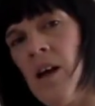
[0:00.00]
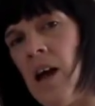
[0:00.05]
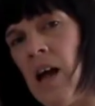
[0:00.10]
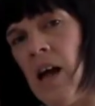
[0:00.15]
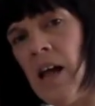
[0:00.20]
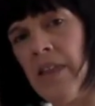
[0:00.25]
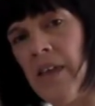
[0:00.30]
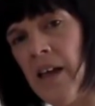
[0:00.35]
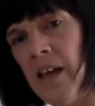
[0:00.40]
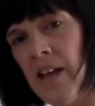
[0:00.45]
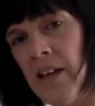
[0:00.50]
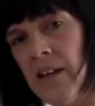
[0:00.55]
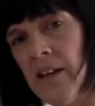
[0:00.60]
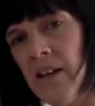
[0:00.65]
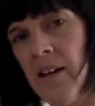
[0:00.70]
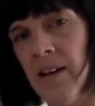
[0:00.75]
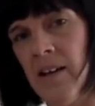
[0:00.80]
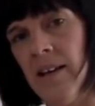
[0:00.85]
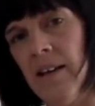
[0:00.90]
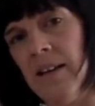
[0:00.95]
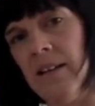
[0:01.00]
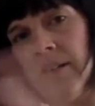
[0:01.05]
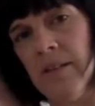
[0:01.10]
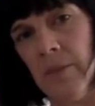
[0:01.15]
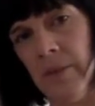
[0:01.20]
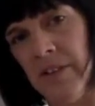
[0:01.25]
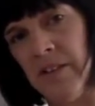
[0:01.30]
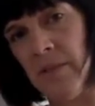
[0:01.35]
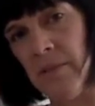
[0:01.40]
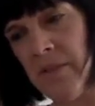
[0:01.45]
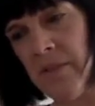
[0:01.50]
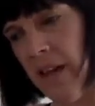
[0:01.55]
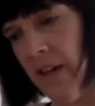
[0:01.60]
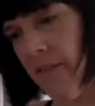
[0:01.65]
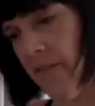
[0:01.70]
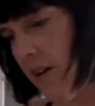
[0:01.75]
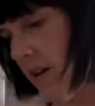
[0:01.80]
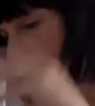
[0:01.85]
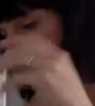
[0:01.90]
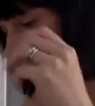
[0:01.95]
and then squish them
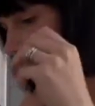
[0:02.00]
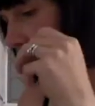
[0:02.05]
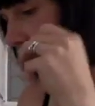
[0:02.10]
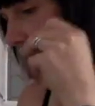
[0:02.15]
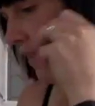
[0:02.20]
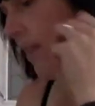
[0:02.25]
together like a